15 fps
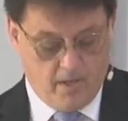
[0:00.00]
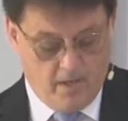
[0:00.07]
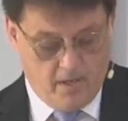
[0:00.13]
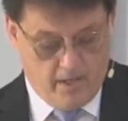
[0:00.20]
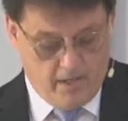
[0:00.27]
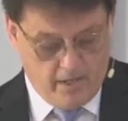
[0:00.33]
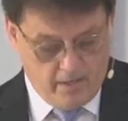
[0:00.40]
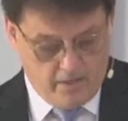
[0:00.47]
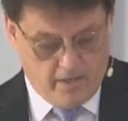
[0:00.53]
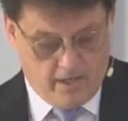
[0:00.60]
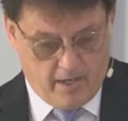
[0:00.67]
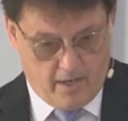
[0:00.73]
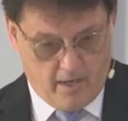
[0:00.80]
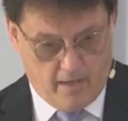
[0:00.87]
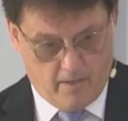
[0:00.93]
In
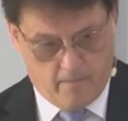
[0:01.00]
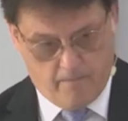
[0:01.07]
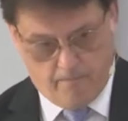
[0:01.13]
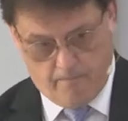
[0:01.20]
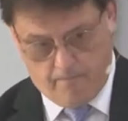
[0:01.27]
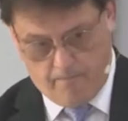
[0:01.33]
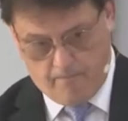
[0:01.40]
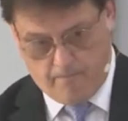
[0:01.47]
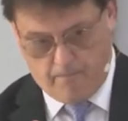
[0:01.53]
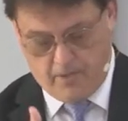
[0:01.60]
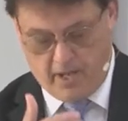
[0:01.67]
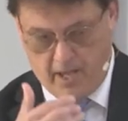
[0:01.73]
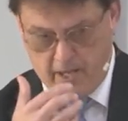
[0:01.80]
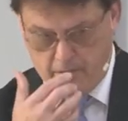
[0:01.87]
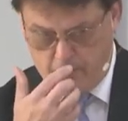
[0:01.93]
that,
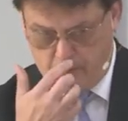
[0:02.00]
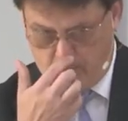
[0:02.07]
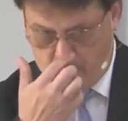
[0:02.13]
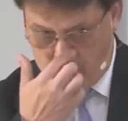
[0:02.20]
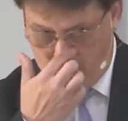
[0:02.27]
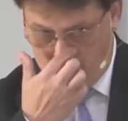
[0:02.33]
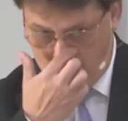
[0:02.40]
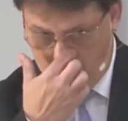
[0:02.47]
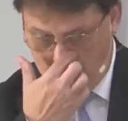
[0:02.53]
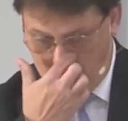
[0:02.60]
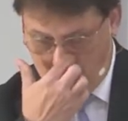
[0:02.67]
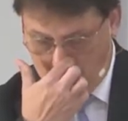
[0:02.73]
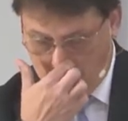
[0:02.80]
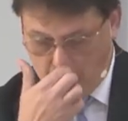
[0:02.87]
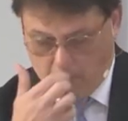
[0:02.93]
Daniel
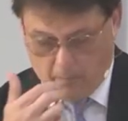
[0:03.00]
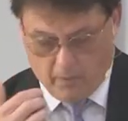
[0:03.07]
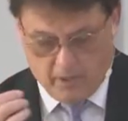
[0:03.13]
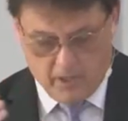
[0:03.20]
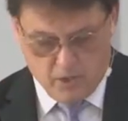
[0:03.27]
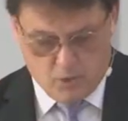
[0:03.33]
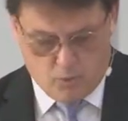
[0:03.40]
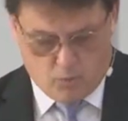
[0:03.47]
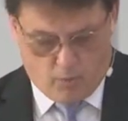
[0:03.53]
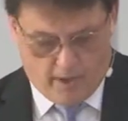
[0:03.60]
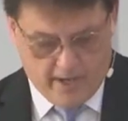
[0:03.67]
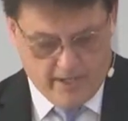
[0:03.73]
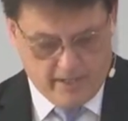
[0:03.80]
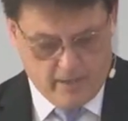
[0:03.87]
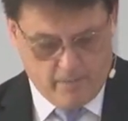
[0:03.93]
is
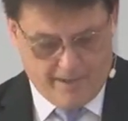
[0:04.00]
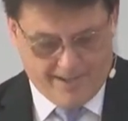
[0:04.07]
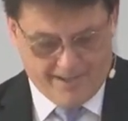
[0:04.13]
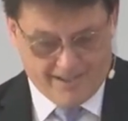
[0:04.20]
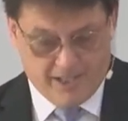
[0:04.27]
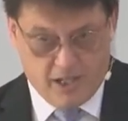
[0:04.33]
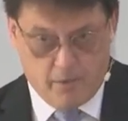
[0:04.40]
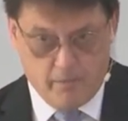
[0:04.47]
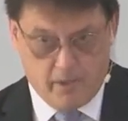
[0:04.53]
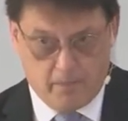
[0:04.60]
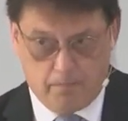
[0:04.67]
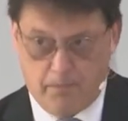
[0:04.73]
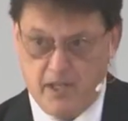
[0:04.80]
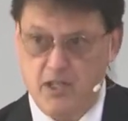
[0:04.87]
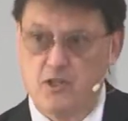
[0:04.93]
writing about a coming
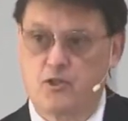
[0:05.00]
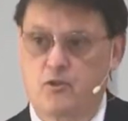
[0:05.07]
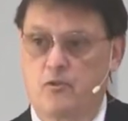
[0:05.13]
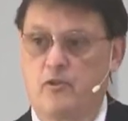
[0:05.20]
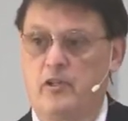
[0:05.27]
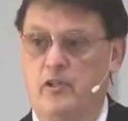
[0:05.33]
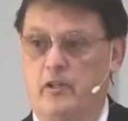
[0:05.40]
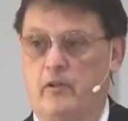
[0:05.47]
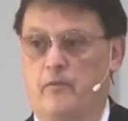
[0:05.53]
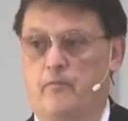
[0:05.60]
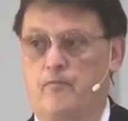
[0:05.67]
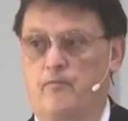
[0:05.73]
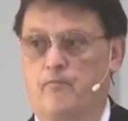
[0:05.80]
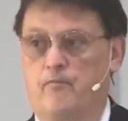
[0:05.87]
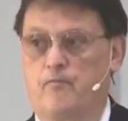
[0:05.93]
peace treaty.
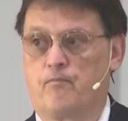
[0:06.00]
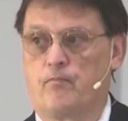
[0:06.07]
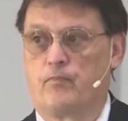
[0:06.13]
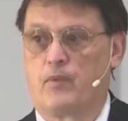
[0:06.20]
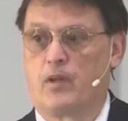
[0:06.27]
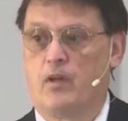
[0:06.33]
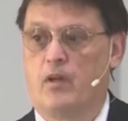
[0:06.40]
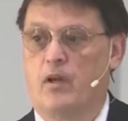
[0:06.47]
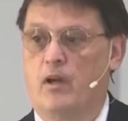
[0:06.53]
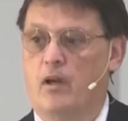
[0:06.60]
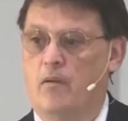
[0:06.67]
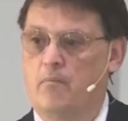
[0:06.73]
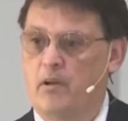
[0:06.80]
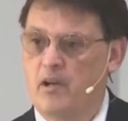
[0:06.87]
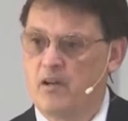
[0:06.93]

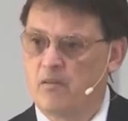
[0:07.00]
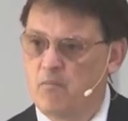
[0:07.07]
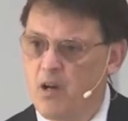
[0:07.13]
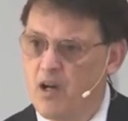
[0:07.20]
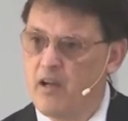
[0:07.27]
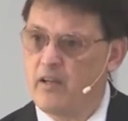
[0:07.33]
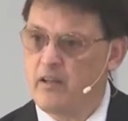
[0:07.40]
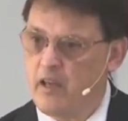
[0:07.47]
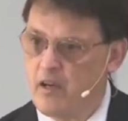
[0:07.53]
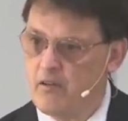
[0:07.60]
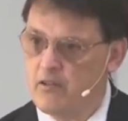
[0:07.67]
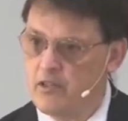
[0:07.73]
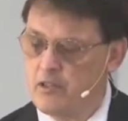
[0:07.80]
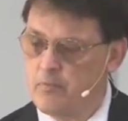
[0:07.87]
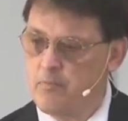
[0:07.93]
And bear in mind now,
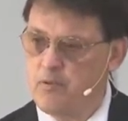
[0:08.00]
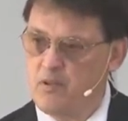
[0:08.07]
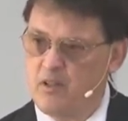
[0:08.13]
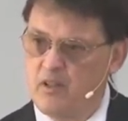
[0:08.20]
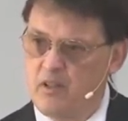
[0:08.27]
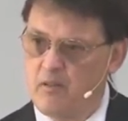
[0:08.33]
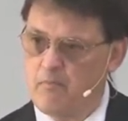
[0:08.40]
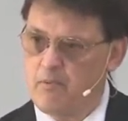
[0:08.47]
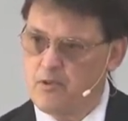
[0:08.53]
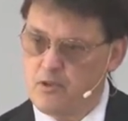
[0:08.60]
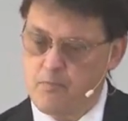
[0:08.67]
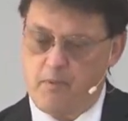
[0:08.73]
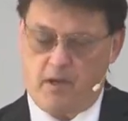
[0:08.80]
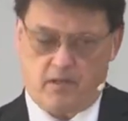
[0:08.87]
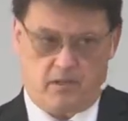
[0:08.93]
he's put it in
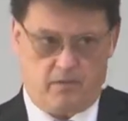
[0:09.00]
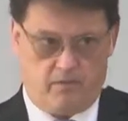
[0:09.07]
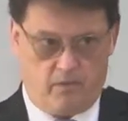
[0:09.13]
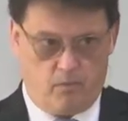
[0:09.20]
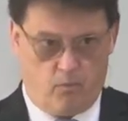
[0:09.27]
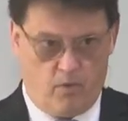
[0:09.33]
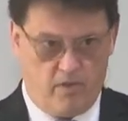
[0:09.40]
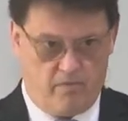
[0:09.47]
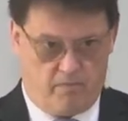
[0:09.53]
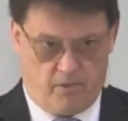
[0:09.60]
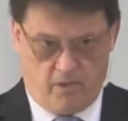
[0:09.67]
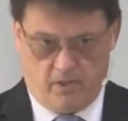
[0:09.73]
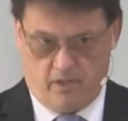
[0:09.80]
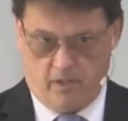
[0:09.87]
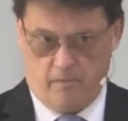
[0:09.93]
perspective, and we've
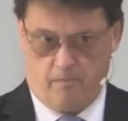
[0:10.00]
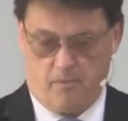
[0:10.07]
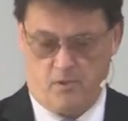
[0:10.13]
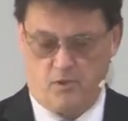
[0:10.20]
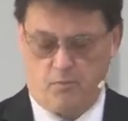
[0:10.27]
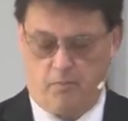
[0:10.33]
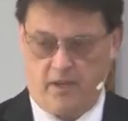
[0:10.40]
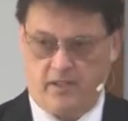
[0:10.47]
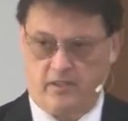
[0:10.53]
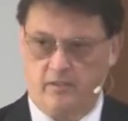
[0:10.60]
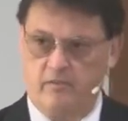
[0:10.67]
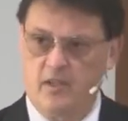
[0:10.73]
put it in perspective.